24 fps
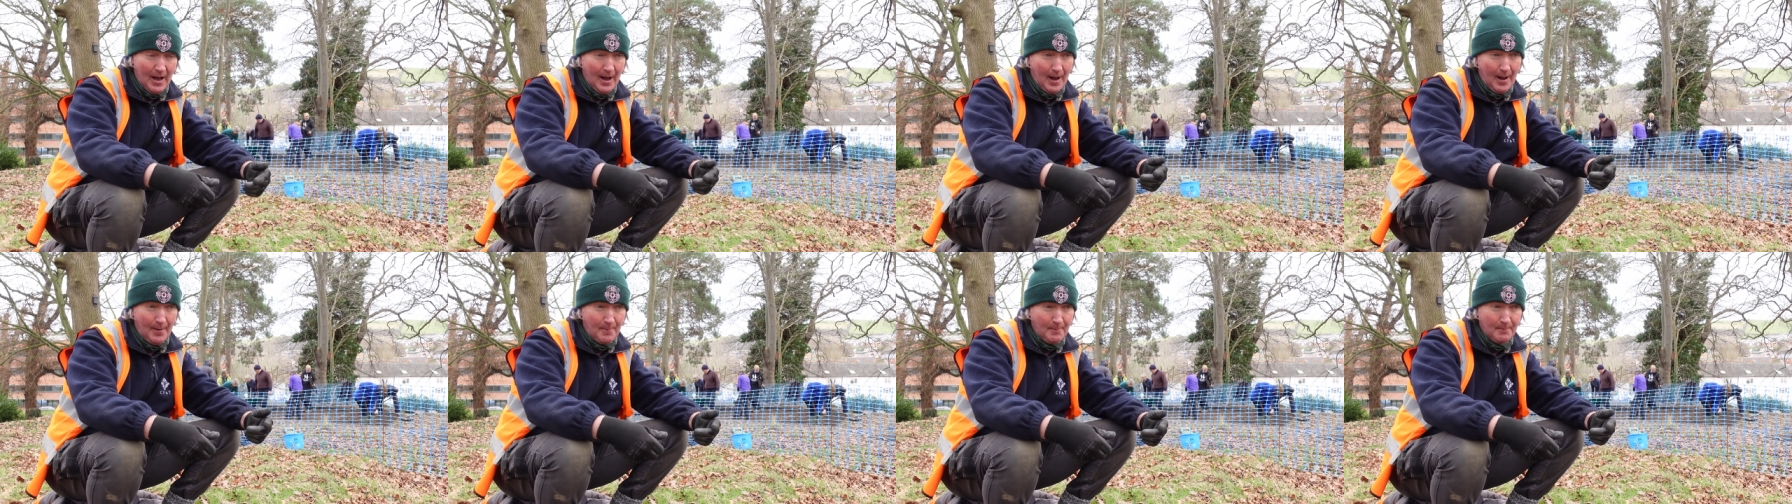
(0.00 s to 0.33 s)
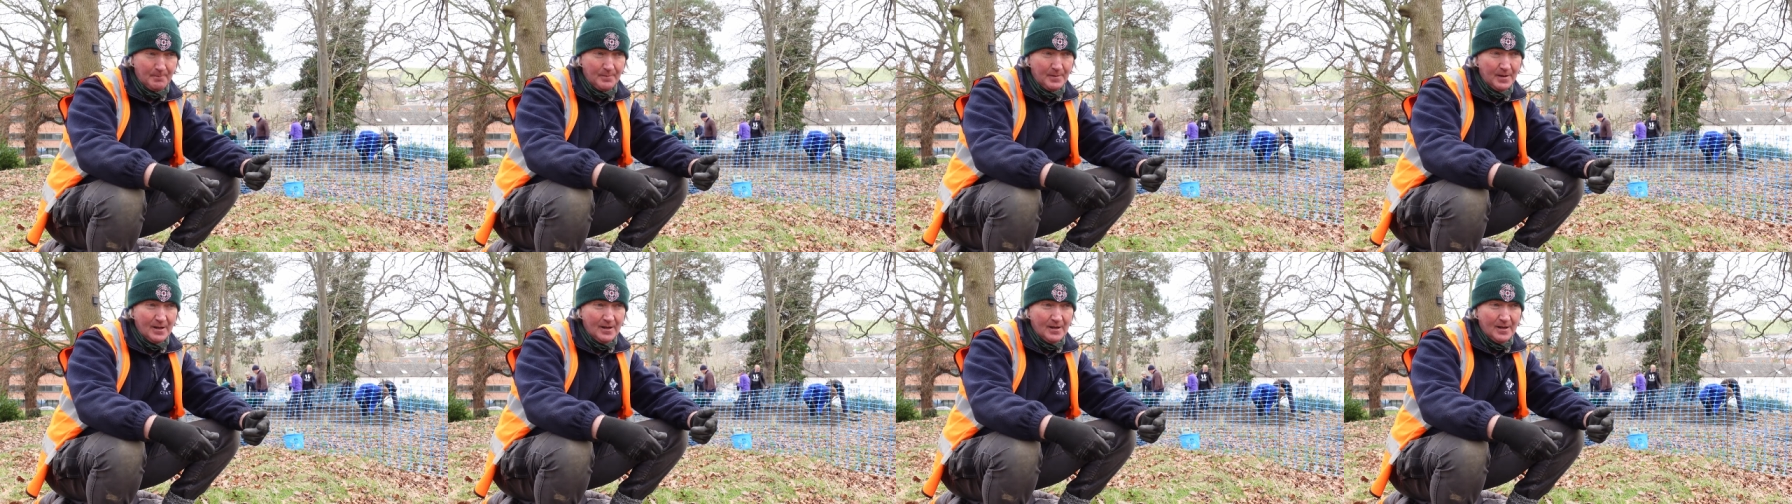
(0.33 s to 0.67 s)
And
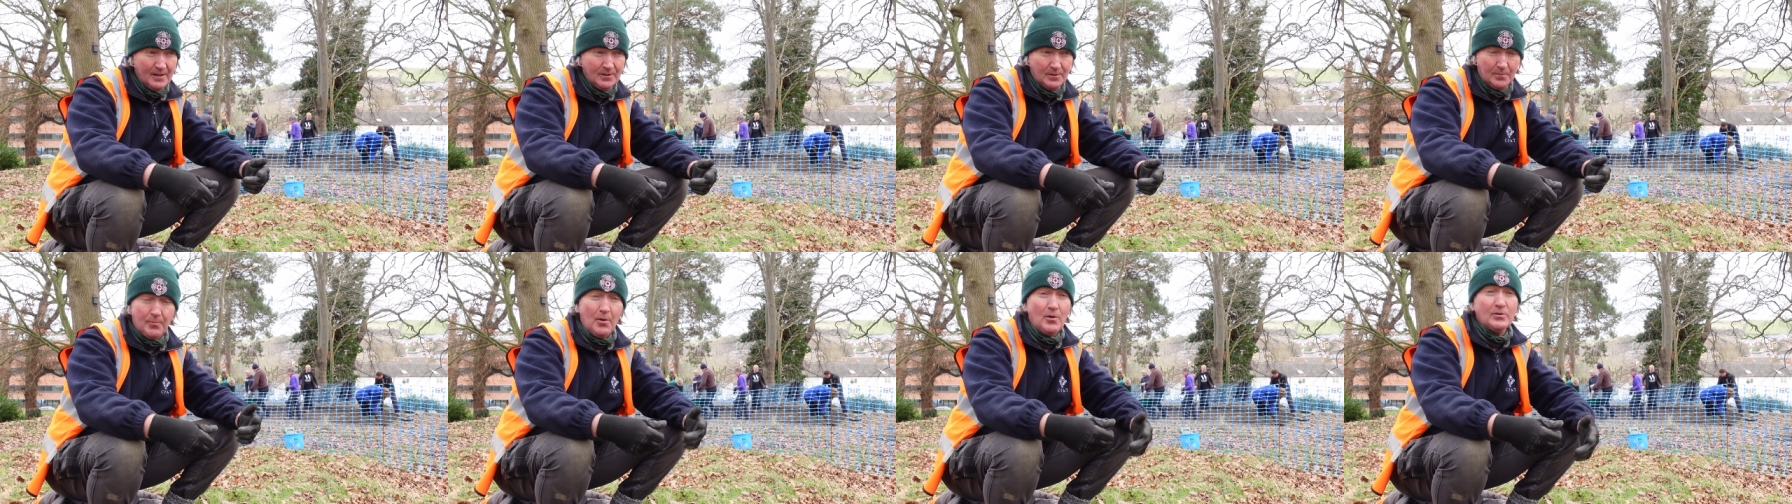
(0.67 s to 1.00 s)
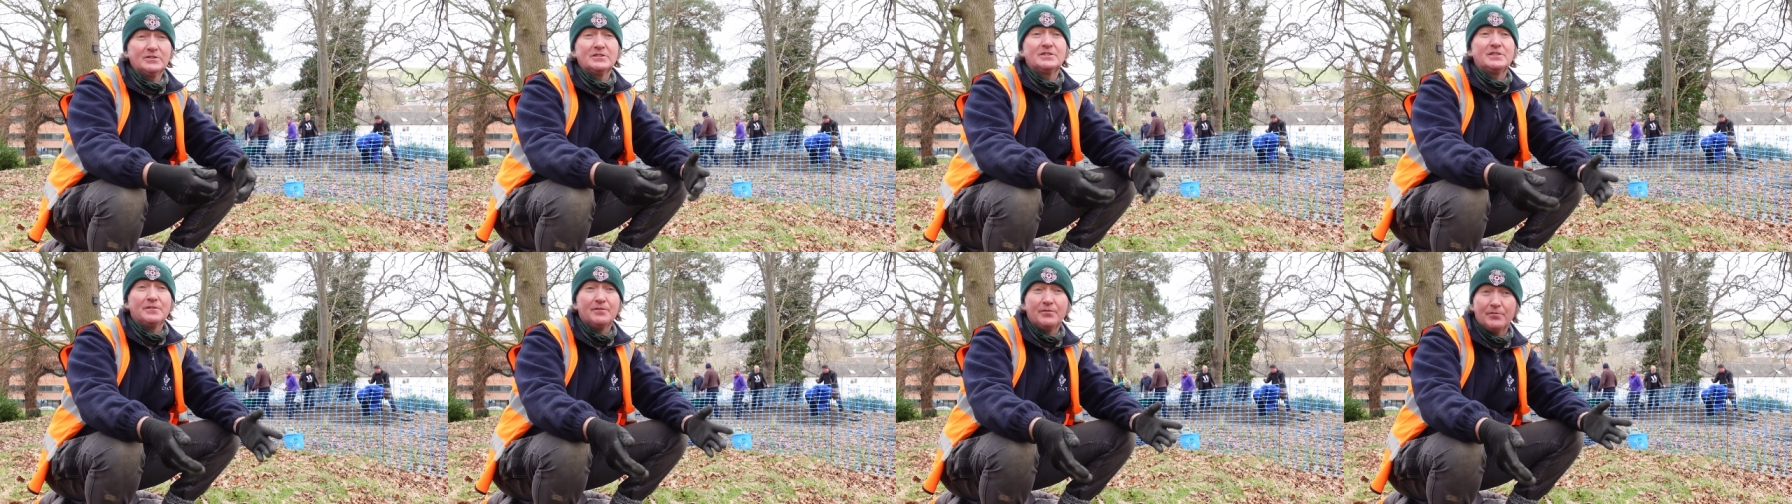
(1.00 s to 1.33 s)
the
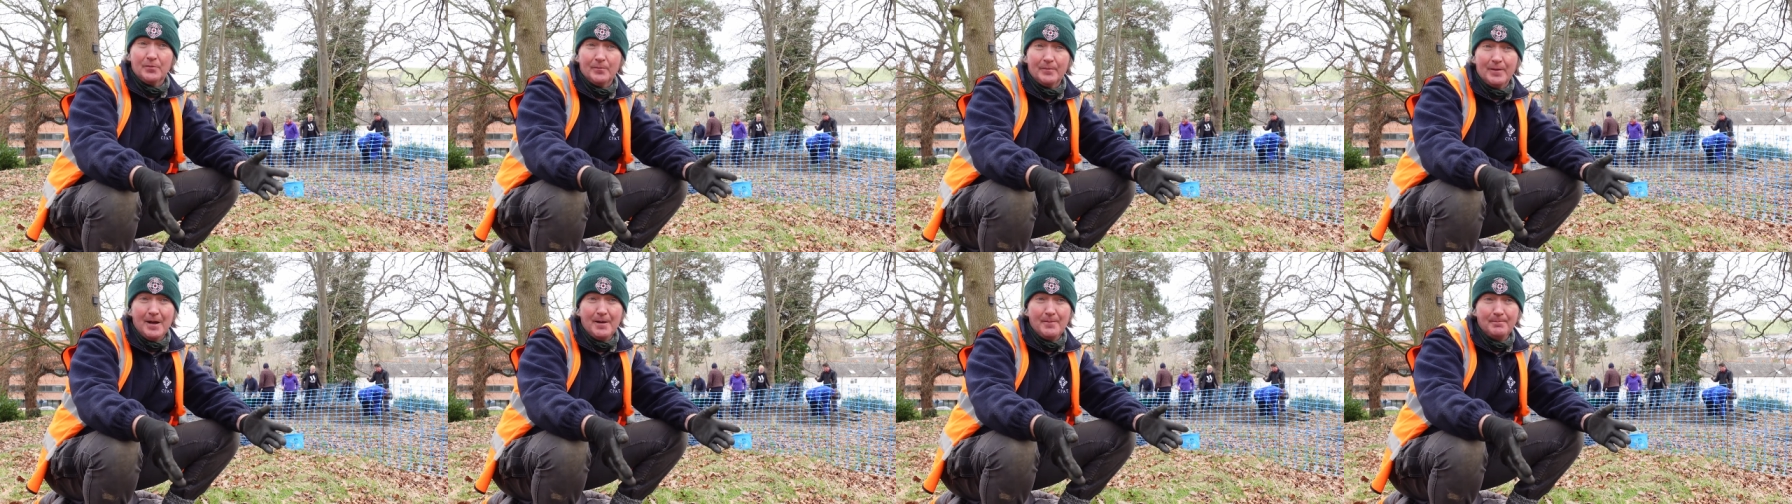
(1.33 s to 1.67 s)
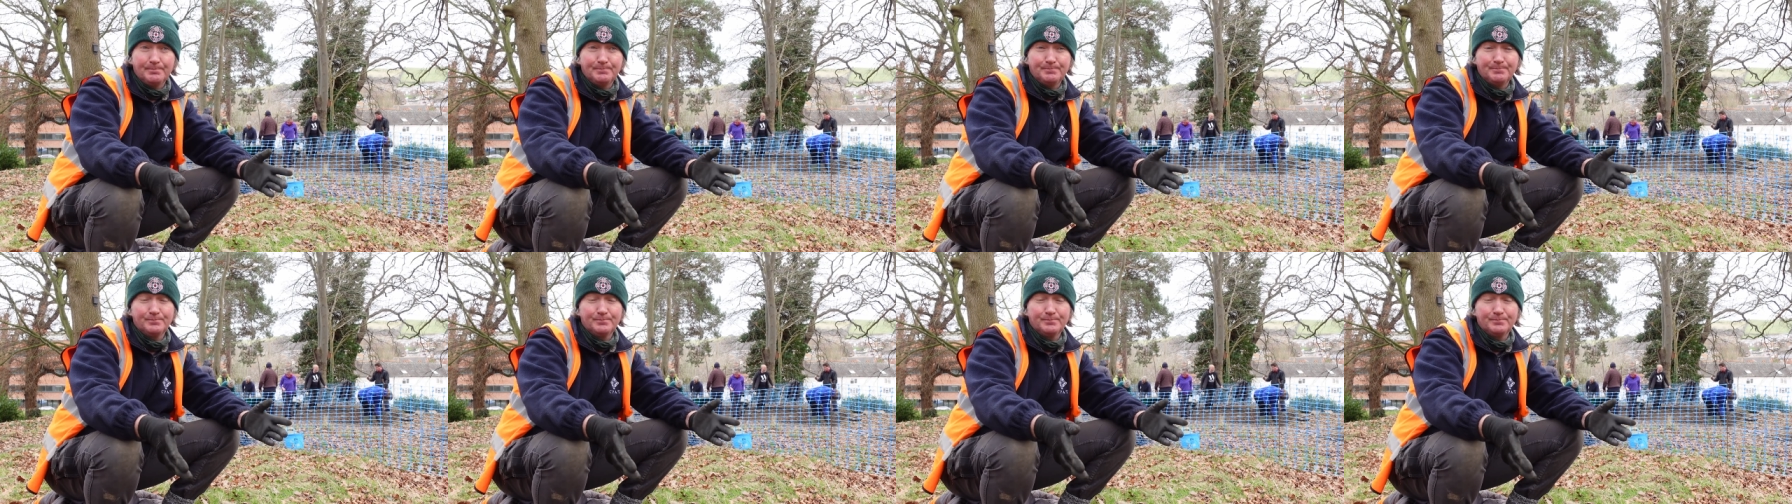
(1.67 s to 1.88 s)
positive from that